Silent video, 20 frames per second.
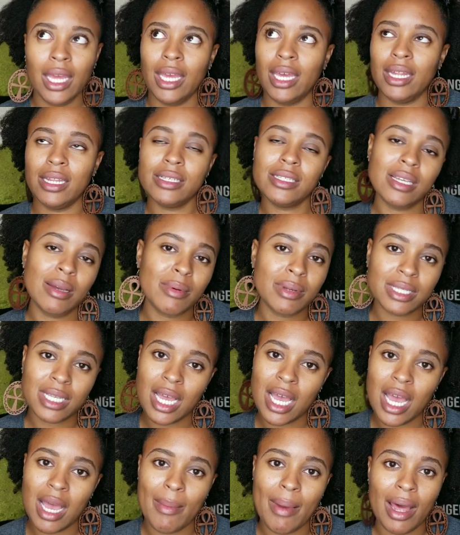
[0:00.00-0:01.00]
In the
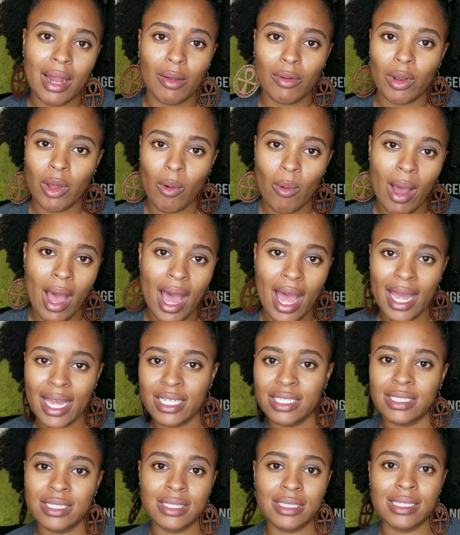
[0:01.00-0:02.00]
summertime, I don't know why,
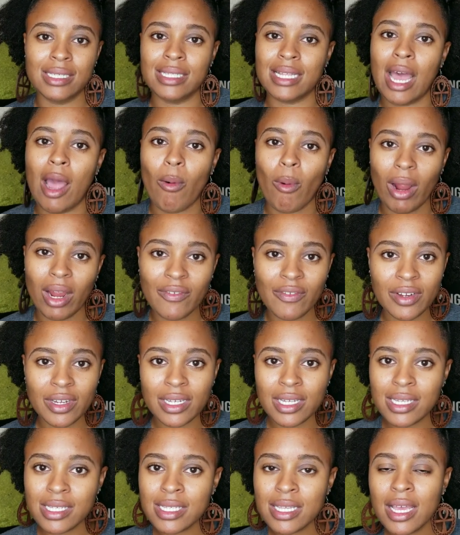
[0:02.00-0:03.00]
it just does not work for
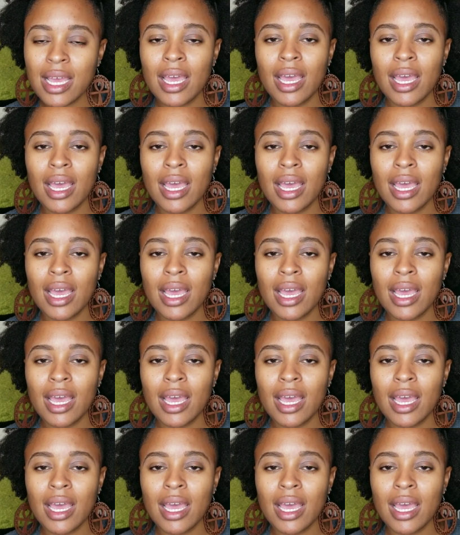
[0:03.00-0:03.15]
us.